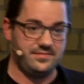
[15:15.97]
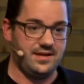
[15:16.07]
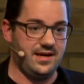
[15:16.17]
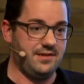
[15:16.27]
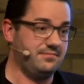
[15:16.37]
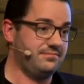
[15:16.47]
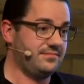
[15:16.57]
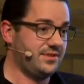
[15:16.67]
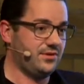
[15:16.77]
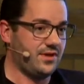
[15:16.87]

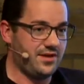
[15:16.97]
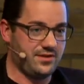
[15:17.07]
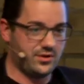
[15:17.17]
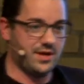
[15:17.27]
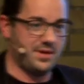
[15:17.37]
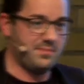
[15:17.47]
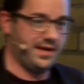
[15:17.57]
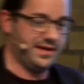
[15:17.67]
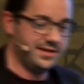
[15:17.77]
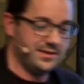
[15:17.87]
I think you got my
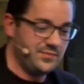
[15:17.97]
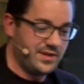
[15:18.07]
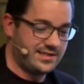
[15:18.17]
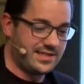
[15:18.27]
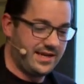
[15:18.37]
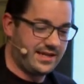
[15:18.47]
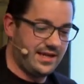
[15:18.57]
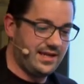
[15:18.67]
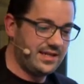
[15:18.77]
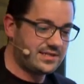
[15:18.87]
pain. It's like,
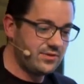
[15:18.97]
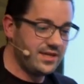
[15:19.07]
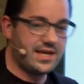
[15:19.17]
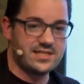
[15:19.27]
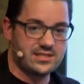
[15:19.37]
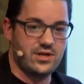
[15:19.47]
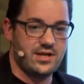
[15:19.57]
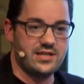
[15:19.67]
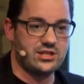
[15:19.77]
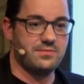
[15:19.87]
it's really castrated
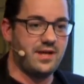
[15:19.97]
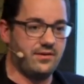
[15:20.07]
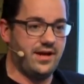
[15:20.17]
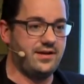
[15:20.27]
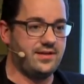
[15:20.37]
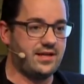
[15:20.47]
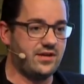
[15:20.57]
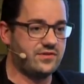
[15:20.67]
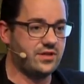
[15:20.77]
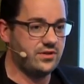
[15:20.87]
HTML, right? And they
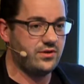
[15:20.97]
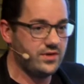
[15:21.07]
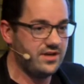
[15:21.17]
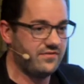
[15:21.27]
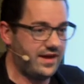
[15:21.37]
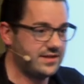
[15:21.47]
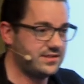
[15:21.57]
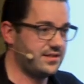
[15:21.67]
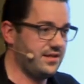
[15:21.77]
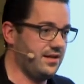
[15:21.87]
kind of try to
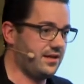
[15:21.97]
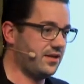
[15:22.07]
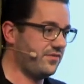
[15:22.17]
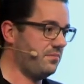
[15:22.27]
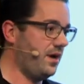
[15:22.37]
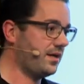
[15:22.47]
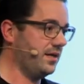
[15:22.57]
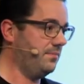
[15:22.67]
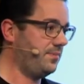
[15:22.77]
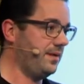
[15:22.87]
reinvent kind of a
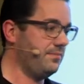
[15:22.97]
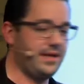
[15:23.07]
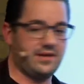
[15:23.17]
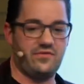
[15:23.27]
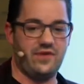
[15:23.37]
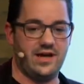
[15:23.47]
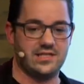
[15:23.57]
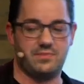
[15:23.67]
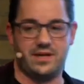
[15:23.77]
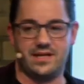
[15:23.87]
markup and make it
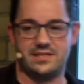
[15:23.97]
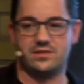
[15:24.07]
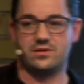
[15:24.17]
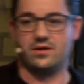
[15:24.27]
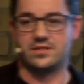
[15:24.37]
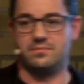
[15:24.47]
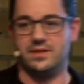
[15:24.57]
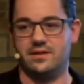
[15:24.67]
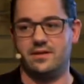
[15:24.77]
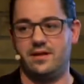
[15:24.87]
fast. But I guess you could also
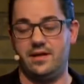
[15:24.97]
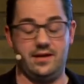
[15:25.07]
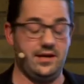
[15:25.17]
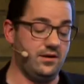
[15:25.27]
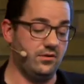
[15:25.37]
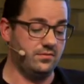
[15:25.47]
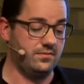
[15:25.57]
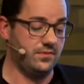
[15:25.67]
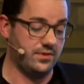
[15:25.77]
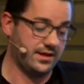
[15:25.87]
build, and I know
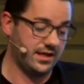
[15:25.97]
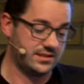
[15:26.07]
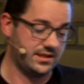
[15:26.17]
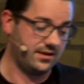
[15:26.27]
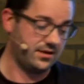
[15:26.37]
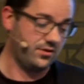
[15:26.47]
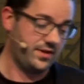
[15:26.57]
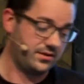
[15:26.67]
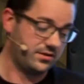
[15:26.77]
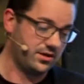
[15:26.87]

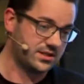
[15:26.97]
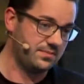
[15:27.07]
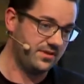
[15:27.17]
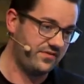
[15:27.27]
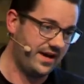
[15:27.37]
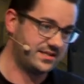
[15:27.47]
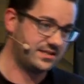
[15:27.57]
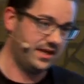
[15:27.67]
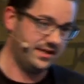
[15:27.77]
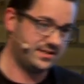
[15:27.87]
that you could also build fast
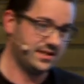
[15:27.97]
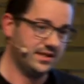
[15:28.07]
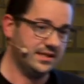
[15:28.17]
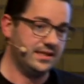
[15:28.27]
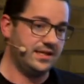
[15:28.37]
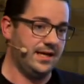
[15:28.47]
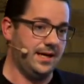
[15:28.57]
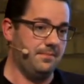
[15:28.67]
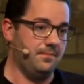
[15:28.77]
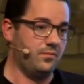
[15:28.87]
sites
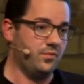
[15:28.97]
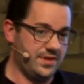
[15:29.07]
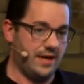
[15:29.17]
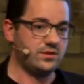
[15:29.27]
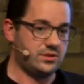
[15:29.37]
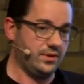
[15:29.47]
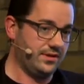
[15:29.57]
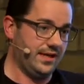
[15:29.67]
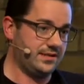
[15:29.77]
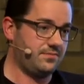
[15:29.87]
without doing
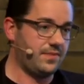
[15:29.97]
that.